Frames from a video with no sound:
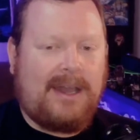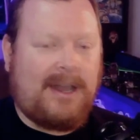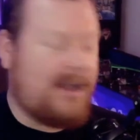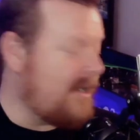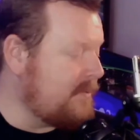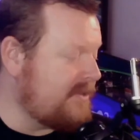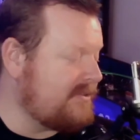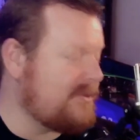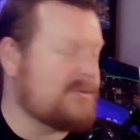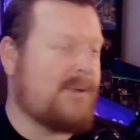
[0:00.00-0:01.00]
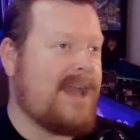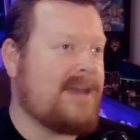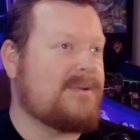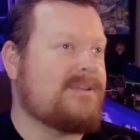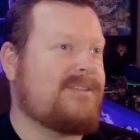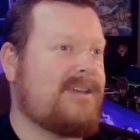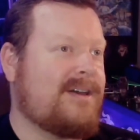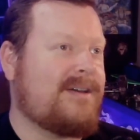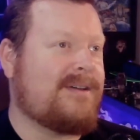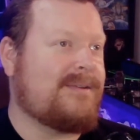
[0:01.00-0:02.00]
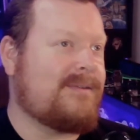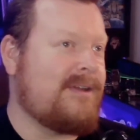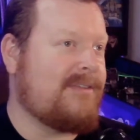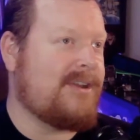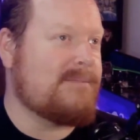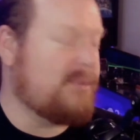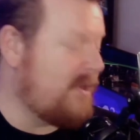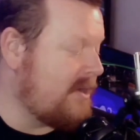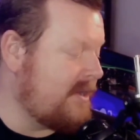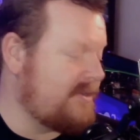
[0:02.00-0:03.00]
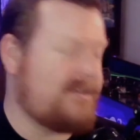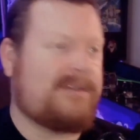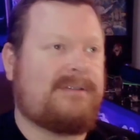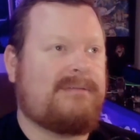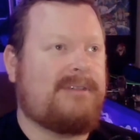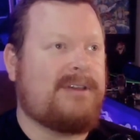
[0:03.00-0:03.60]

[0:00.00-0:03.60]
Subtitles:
I was told Rad was a very blonde young